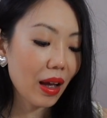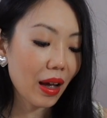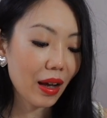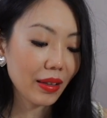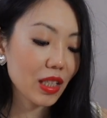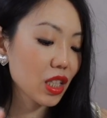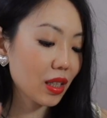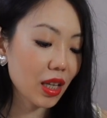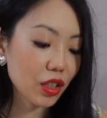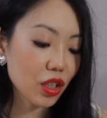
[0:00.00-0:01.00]
Uh, this
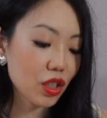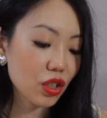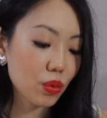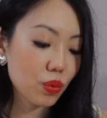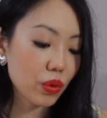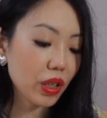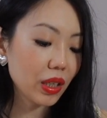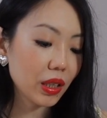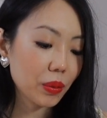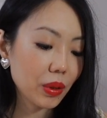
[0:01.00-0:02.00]
clutch is
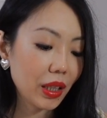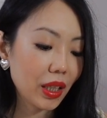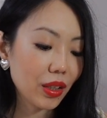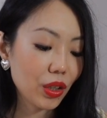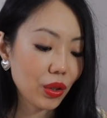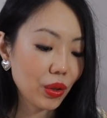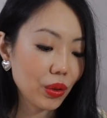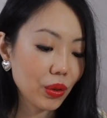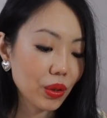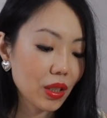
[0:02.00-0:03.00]
really, really
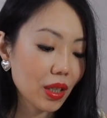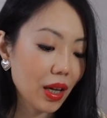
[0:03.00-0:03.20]
cute.